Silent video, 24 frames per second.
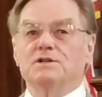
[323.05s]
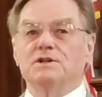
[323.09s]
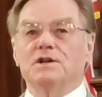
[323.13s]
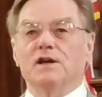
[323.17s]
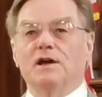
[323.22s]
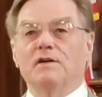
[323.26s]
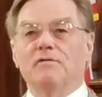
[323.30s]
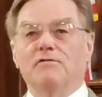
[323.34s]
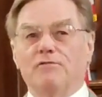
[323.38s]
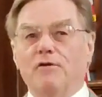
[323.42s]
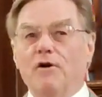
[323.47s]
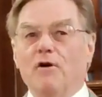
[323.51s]

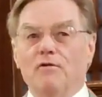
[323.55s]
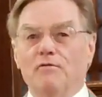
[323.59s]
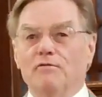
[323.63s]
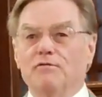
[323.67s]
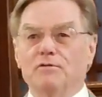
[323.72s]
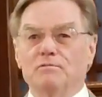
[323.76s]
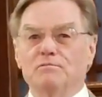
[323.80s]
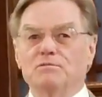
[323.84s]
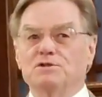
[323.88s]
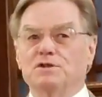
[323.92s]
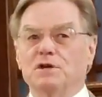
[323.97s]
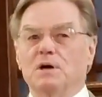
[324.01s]
a phone
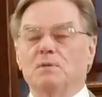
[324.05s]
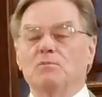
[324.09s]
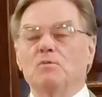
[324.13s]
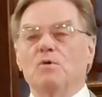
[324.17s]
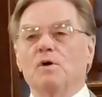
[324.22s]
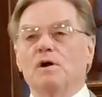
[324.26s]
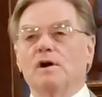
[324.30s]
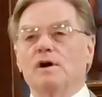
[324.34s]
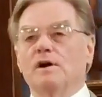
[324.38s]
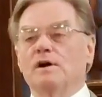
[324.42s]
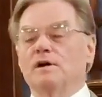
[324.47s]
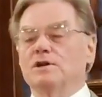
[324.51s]
from
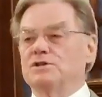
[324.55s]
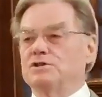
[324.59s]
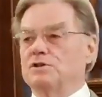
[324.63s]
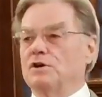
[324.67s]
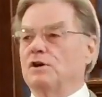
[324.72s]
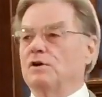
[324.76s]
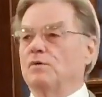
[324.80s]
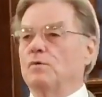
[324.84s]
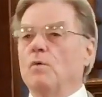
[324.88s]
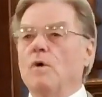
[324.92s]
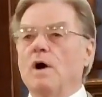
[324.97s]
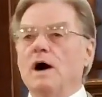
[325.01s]
somewhere and
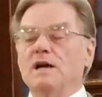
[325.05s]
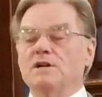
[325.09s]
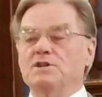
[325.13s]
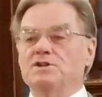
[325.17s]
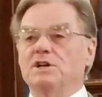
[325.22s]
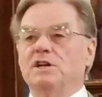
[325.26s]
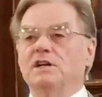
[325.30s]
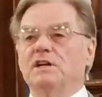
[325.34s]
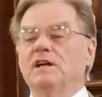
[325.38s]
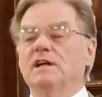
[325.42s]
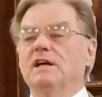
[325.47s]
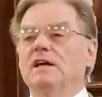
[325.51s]
started
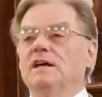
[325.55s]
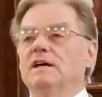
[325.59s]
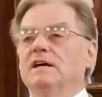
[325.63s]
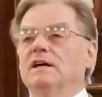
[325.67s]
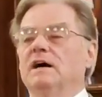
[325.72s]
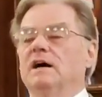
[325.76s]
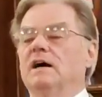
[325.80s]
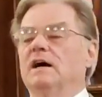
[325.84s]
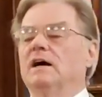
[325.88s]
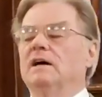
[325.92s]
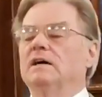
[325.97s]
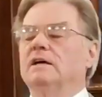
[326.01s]
watching,
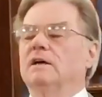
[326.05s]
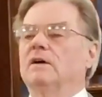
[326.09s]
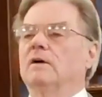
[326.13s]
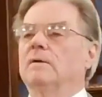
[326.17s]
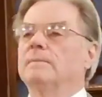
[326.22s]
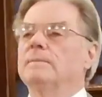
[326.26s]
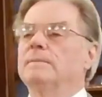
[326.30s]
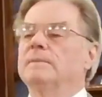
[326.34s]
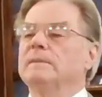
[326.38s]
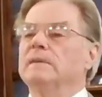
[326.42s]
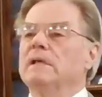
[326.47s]
uh, you know.